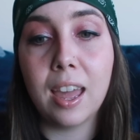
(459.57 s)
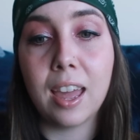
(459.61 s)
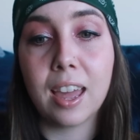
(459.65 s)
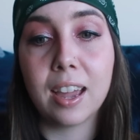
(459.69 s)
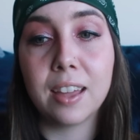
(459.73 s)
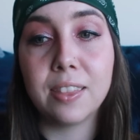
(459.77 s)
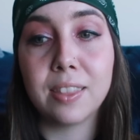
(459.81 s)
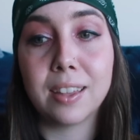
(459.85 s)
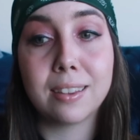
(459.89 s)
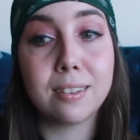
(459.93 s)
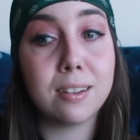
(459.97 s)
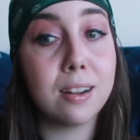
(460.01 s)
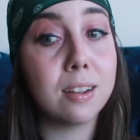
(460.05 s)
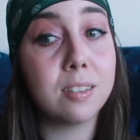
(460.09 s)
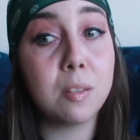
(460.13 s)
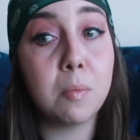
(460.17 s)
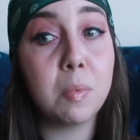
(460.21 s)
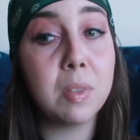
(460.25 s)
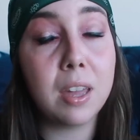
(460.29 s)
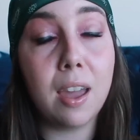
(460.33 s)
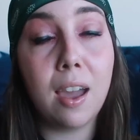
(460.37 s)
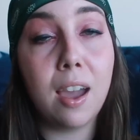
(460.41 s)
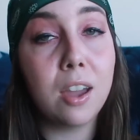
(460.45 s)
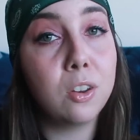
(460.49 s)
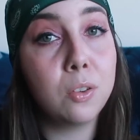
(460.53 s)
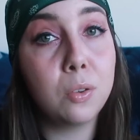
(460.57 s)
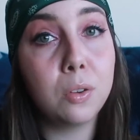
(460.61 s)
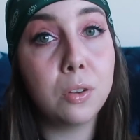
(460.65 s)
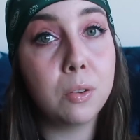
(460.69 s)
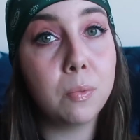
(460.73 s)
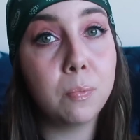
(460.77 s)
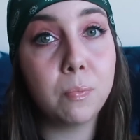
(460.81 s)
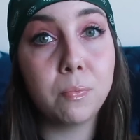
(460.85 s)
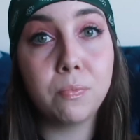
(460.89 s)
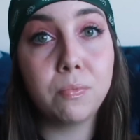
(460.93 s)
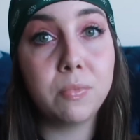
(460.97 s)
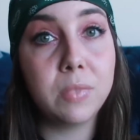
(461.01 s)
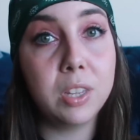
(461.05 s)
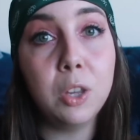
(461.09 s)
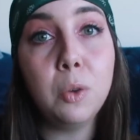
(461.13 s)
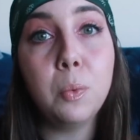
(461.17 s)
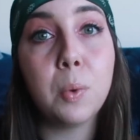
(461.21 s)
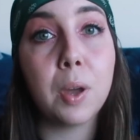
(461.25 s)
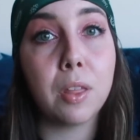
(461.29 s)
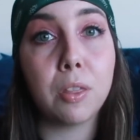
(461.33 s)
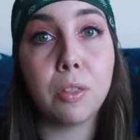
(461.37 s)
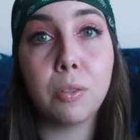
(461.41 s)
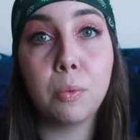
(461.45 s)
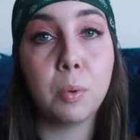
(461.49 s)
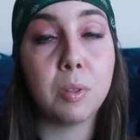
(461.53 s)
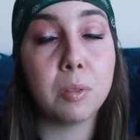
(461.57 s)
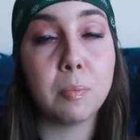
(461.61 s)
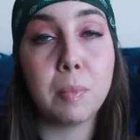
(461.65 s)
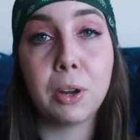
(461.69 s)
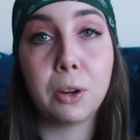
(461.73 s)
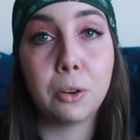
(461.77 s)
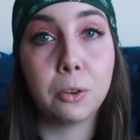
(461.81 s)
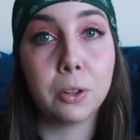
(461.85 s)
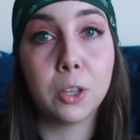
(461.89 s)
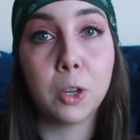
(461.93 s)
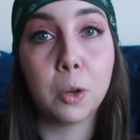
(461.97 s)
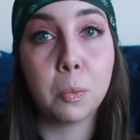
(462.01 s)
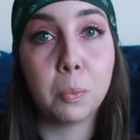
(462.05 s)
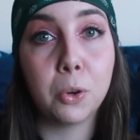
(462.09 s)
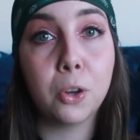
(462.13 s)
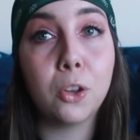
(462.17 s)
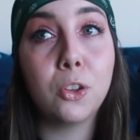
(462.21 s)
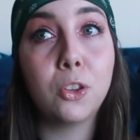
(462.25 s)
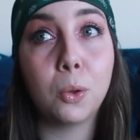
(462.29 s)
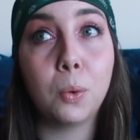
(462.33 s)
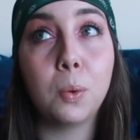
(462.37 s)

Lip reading: And that's not something I had to deal with my earlier books.